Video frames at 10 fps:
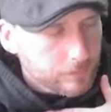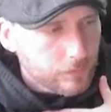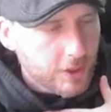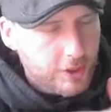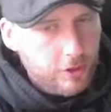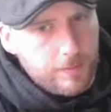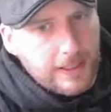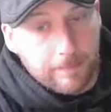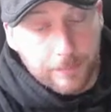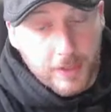Excuse
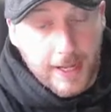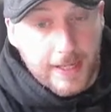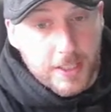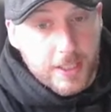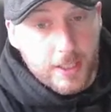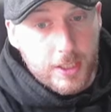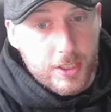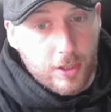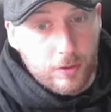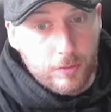me. And
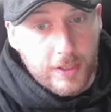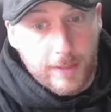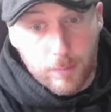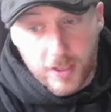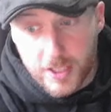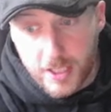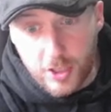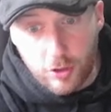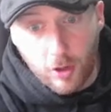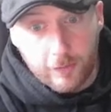so, yeah, because
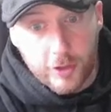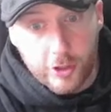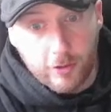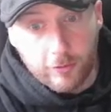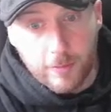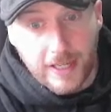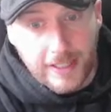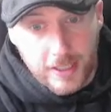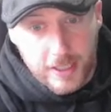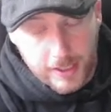he's often shown from
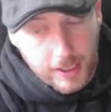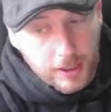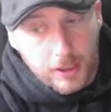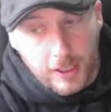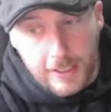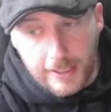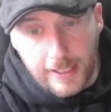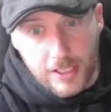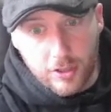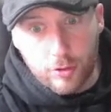India, he
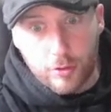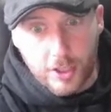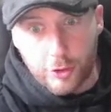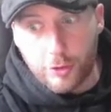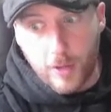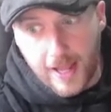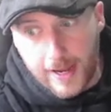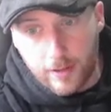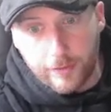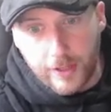has the traditional
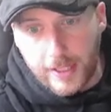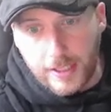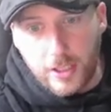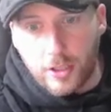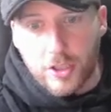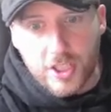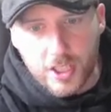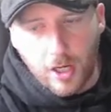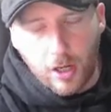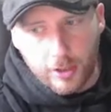hair of the Indian
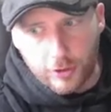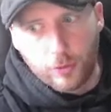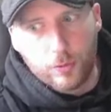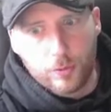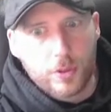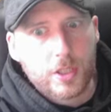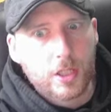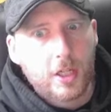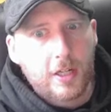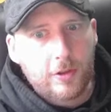sadhus,
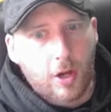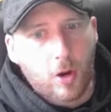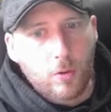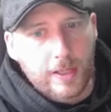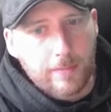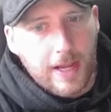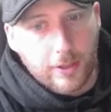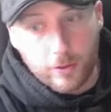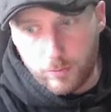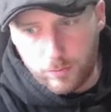the holy men
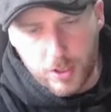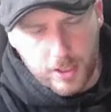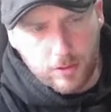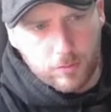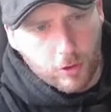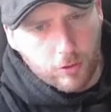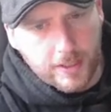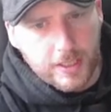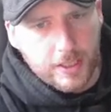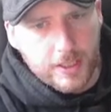who still roam
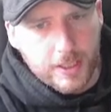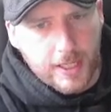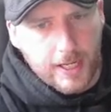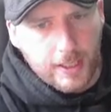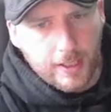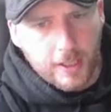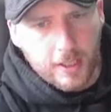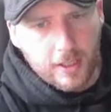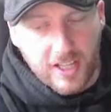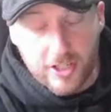India today,
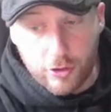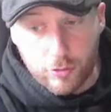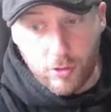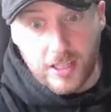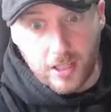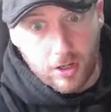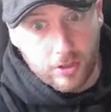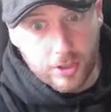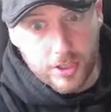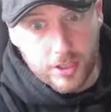and that's
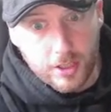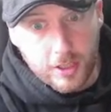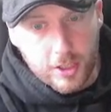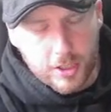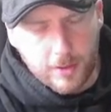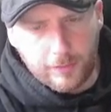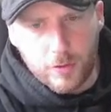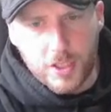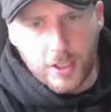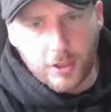dreadlocks. So if you
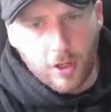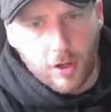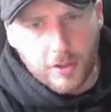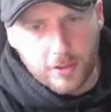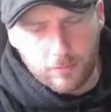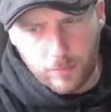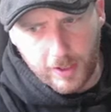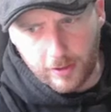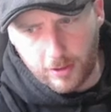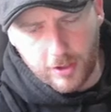see a god
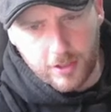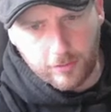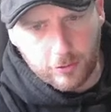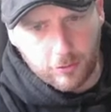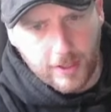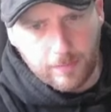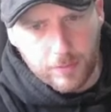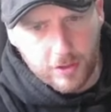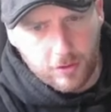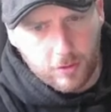with lots of
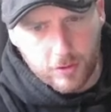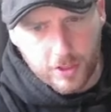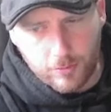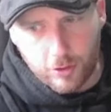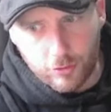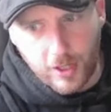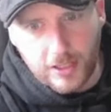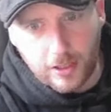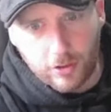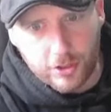grapes or some
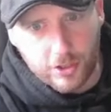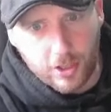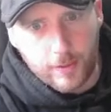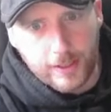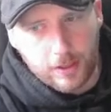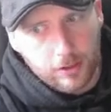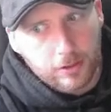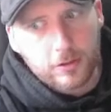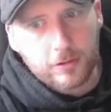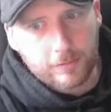dreadlocks going
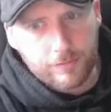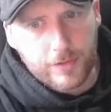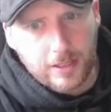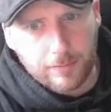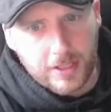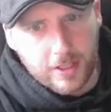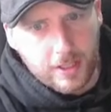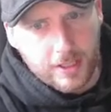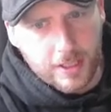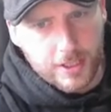on, that'll be
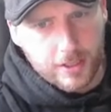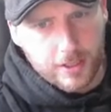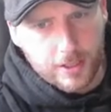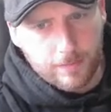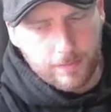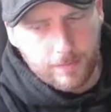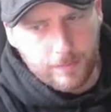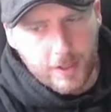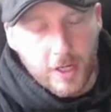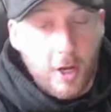Dionysus.
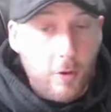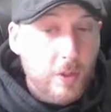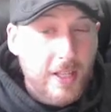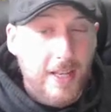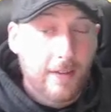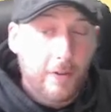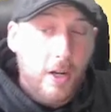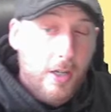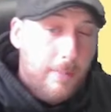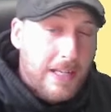We then have
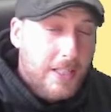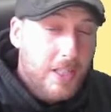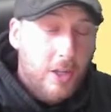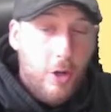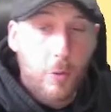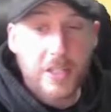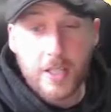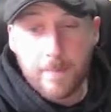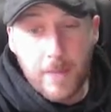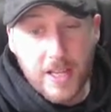Hermes, who is
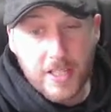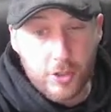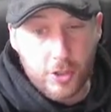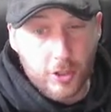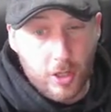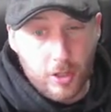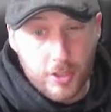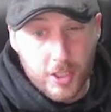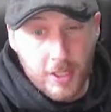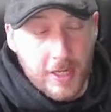the messenger
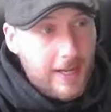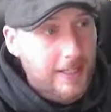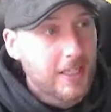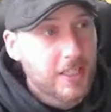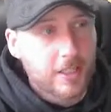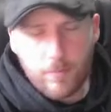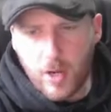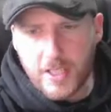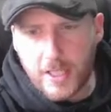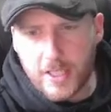god, and he's
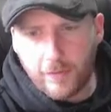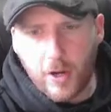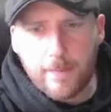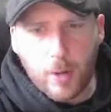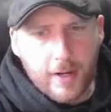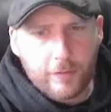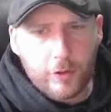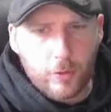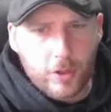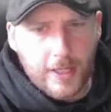identified by a
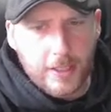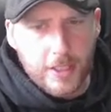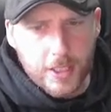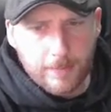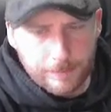few things.